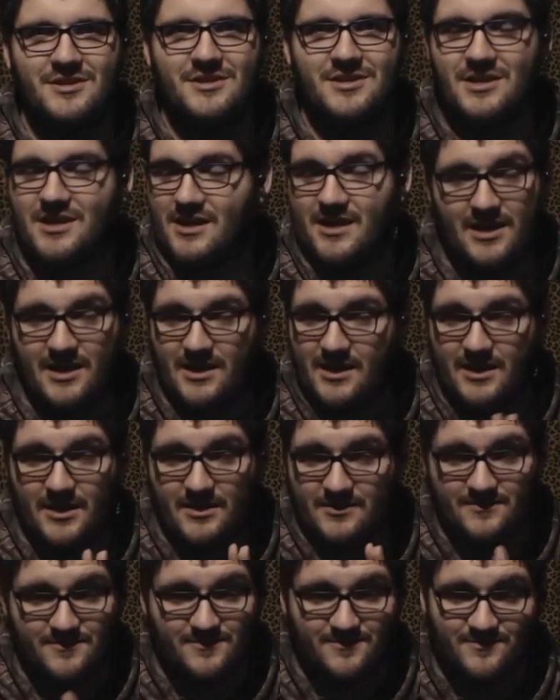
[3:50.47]
Yeah,
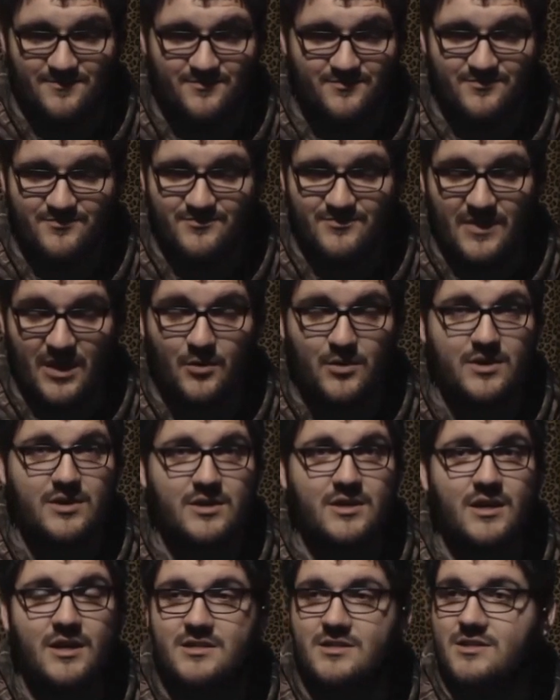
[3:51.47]
I
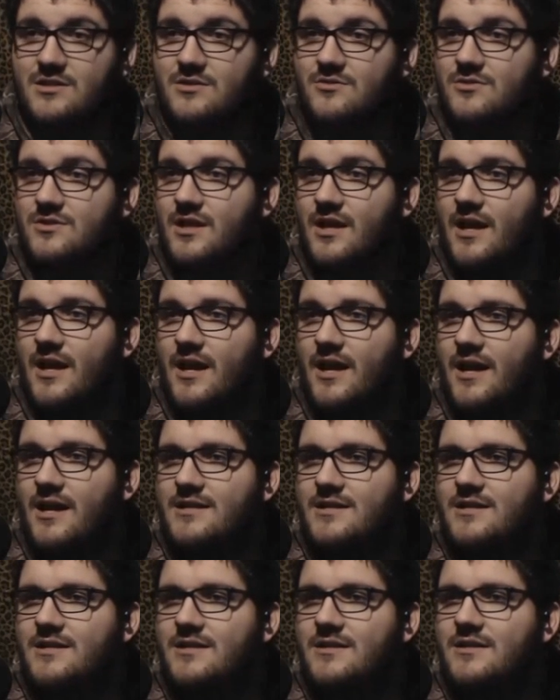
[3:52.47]
went nuts during
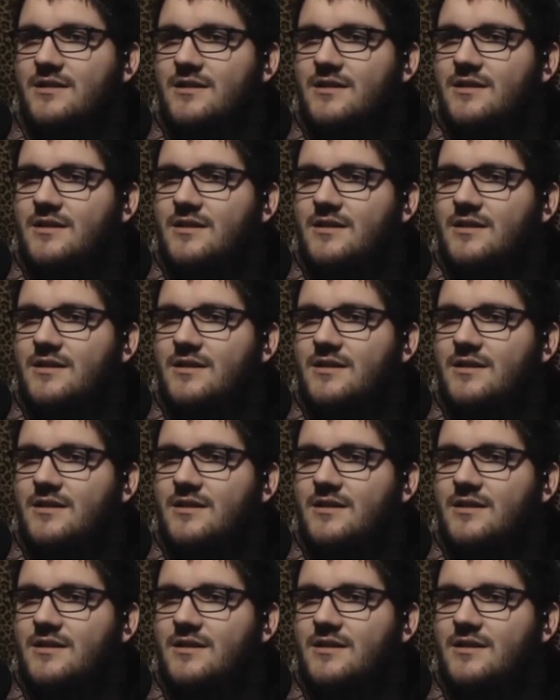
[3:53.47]
that.